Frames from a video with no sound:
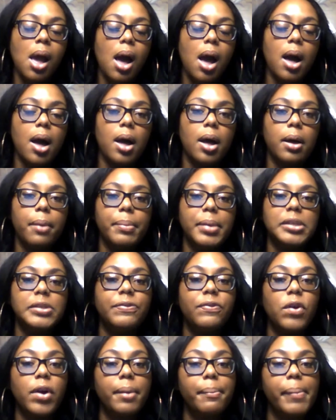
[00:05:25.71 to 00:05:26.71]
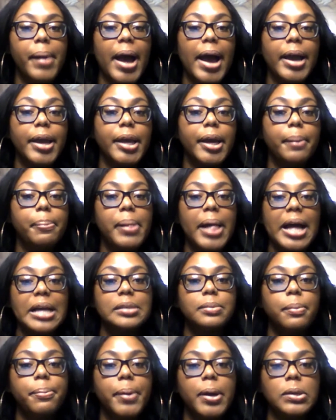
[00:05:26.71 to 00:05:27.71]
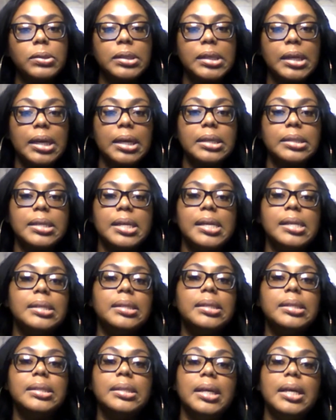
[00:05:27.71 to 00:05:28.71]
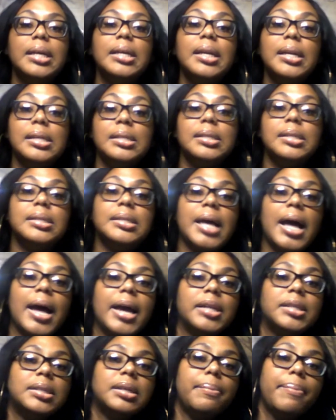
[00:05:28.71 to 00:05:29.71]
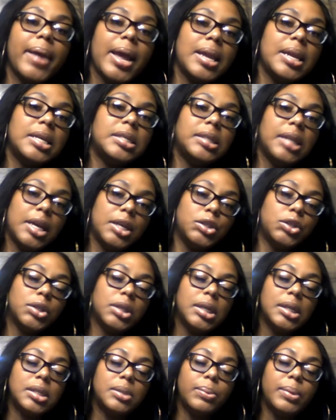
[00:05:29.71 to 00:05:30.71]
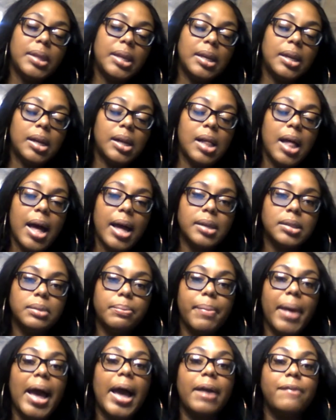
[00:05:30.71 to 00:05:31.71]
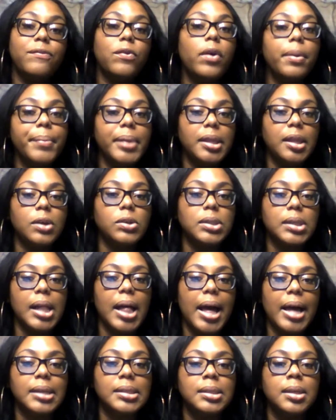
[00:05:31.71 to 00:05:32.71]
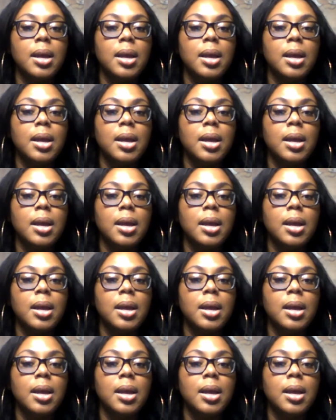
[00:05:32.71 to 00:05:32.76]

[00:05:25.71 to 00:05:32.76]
It's formed by your plasma proteins, and it is designed to bandage injuries within the clots by forming those clots.